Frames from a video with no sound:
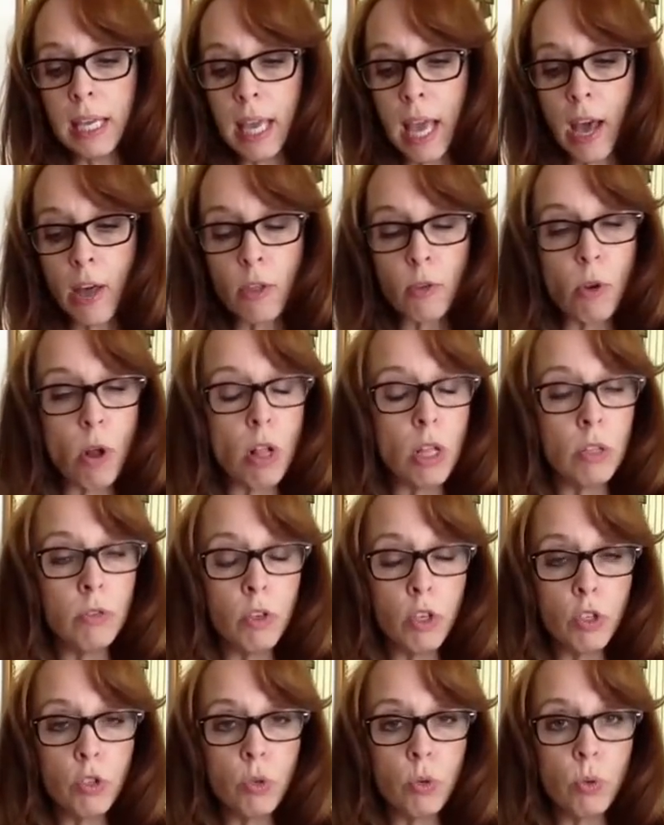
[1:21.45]
gather all of
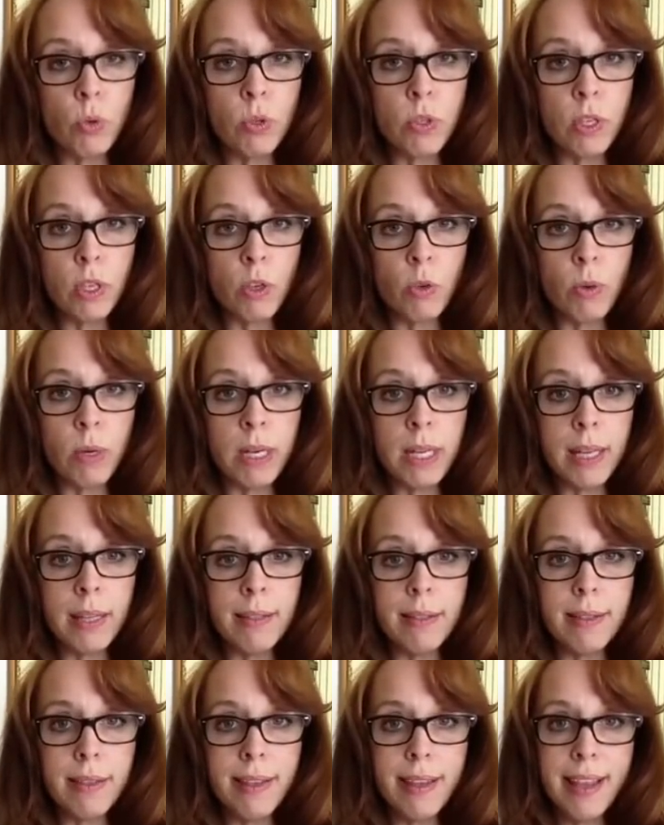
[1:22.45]
your tools and
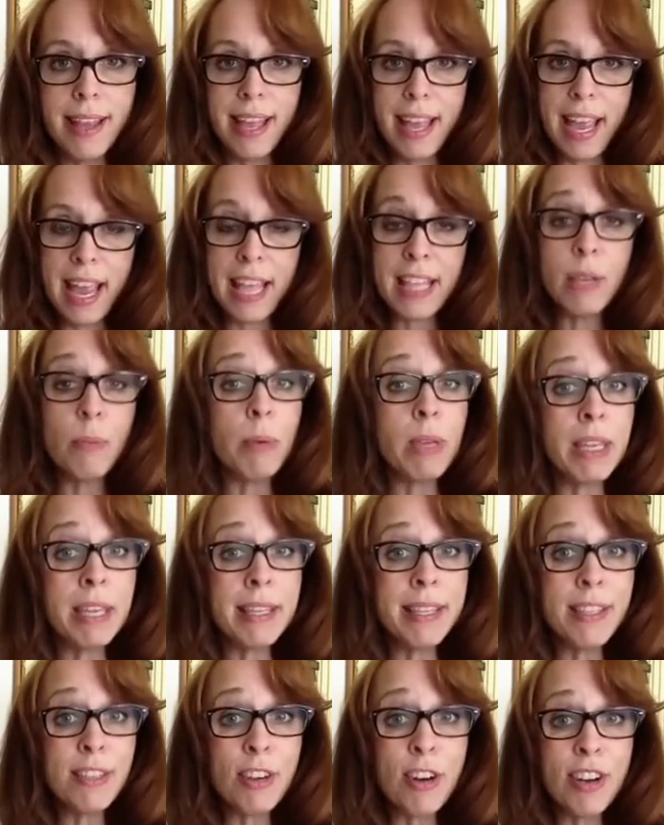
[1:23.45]
ingredients, and then we can
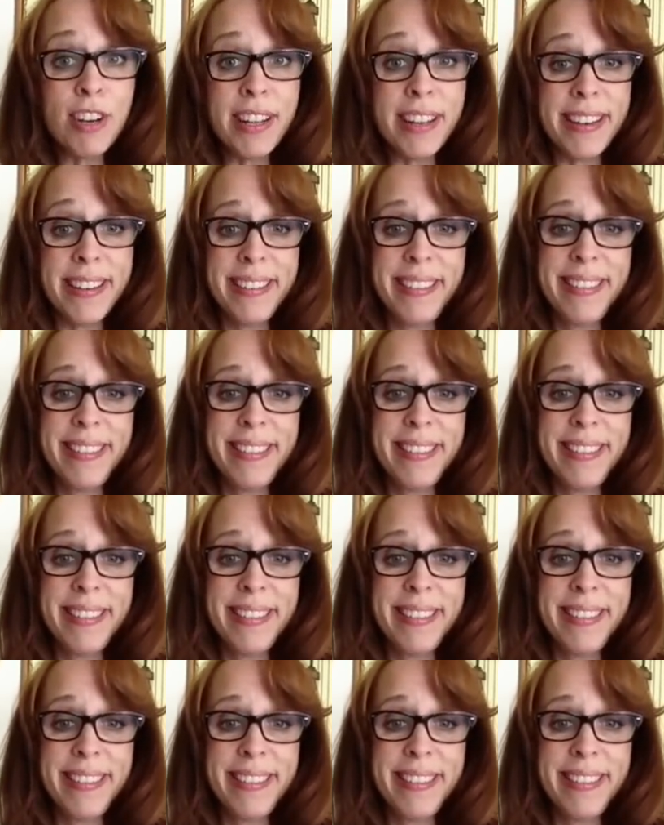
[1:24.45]
get started.